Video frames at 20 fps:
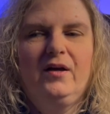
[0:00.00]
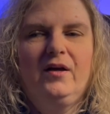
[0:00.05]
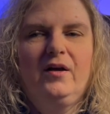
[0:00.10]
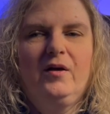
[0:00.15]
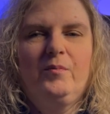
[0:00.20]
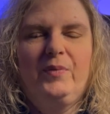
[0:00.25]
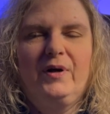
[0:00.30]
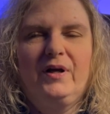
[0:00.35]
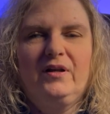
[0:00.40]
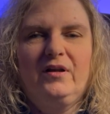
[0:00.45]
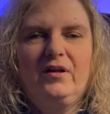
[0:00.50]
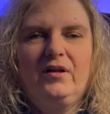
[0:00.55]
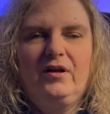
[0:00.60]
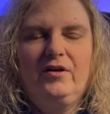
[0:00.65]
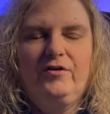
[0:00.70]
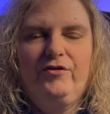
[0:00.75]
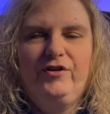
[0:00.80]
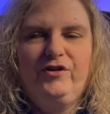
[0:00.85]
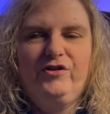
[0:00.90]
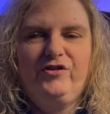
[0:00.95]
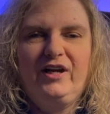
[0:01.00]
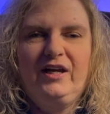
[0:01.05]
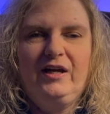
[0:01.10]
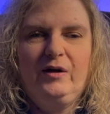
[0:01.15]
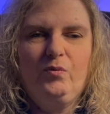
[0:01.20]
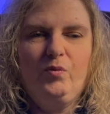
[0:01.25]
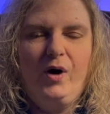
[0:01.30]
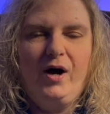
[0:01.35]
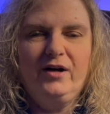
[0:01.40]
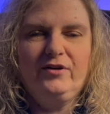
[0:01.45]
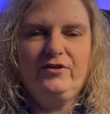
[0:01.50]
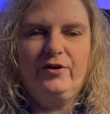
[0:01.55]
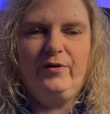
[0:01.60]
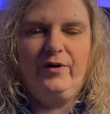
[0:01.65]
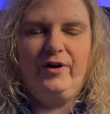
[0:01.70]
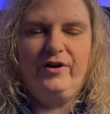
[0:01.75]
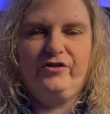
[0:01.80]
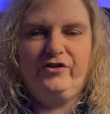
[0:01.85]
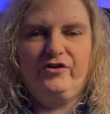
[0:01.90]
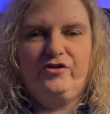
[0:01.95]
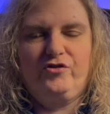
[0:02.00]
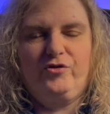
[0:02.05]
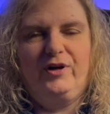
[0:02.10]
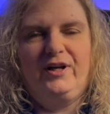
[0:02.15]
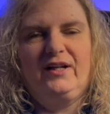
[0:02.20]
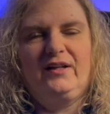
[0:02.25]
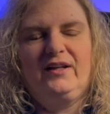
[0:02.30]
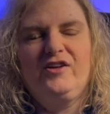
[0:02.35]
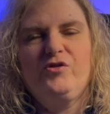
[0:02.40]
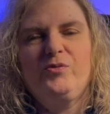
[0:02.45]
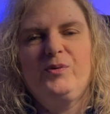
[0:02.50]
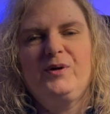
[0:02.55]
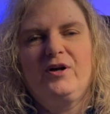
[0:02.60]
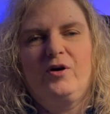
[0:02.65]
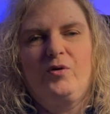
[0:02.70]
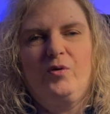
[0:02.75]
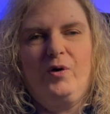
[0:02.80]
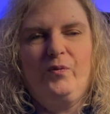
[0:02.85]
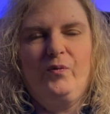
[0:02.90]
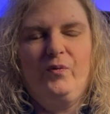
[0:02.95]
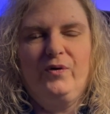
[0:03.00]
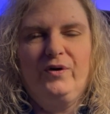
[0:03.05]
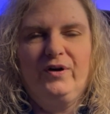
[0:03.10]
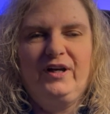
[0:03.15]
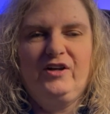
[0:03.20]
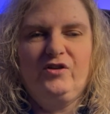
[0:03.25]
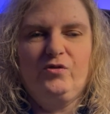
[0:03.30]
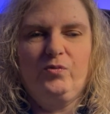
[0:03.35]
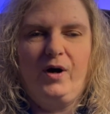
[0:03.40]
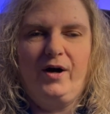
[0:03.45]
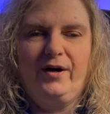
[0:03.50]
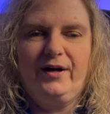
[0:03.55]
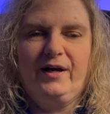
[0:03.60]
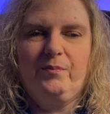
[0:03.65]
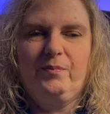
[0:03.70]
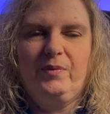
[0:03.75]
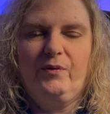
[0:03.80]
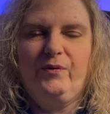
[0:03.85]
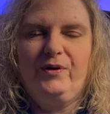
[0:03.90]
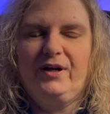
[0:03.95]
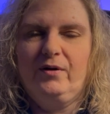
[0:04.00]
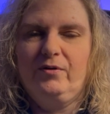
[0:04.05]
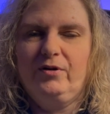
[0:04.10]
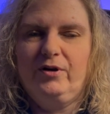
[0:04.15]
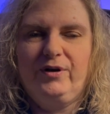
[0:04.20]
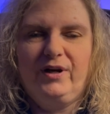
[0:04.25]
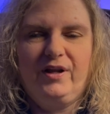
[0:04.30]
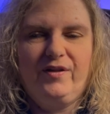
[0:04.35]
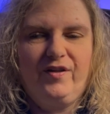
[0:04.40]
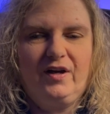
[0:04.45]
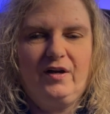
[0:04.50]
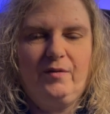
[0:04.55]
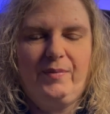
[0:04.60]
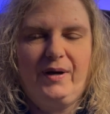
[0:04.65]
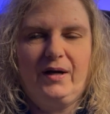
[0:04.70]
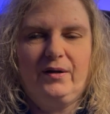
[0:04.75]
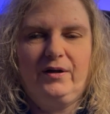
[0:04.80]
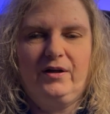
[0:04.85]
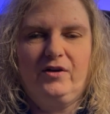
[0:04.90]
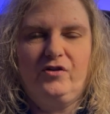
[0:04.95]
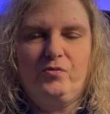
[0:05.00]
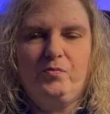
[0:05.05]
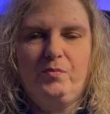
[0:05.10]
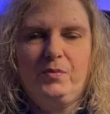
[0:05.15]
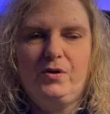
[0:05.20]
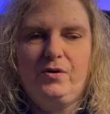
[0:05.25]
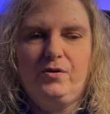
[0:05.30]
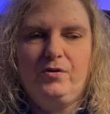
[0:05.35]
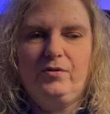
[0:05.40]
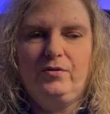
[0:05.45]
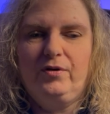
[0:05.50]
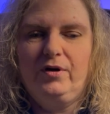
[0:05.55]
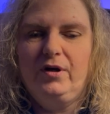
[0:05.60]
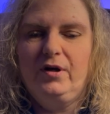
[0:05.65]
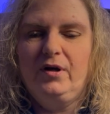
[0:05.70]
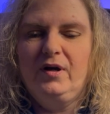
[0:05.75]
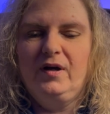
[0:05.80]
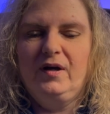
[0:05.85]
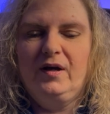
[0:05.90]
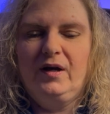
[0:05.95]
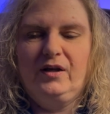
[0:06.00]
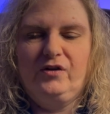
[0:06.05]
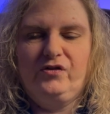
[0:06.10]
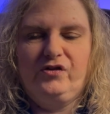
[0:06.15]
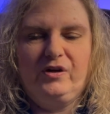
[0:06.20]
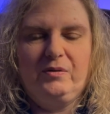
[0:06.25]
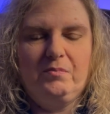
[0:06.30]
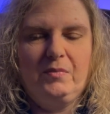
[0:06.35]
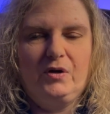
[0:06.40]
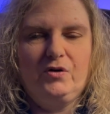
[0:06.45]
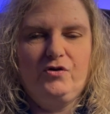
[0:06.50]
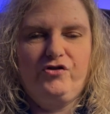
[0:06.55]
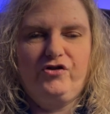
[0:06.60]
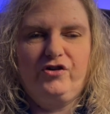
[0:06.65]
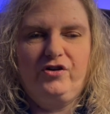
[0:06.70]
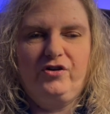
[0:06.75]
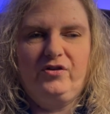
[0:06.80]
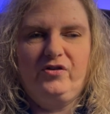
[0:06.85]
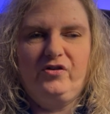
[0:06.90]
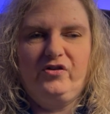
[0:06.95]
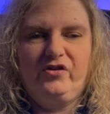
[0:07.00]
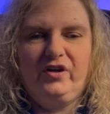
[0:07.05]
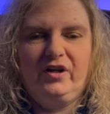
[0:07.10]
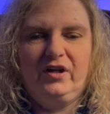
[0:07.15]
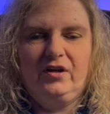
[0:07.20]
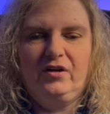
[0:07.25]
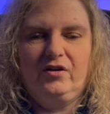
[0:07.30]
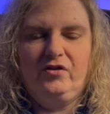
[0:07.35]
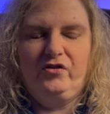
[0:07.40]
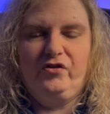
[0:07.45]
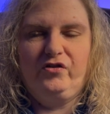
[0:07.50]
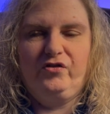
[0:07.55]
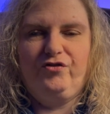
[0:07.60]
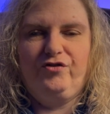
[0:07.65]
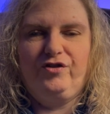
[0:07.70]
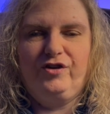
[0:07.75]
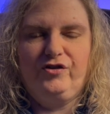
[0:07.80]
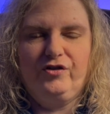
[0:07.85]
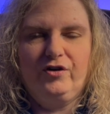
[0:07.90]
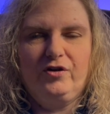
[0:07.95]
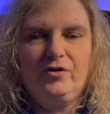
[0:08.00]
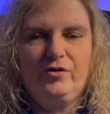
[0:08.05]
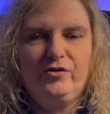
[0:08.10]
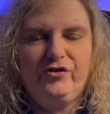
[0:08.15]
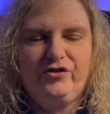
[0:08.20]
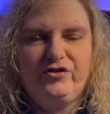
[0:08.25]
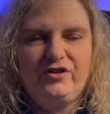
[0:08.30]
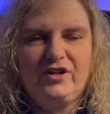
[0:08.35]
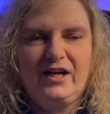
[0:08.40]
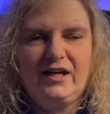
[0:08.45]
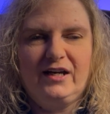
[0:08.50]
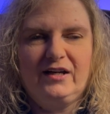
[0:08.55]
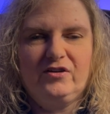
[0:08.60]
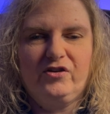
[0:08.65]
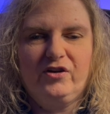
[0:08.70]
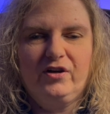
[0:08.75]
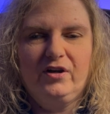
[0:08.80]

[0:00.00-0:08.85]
But if we say he walked across the street, at least we know where he's walking, but we don't know anything about his mood, his emotions, his physical state.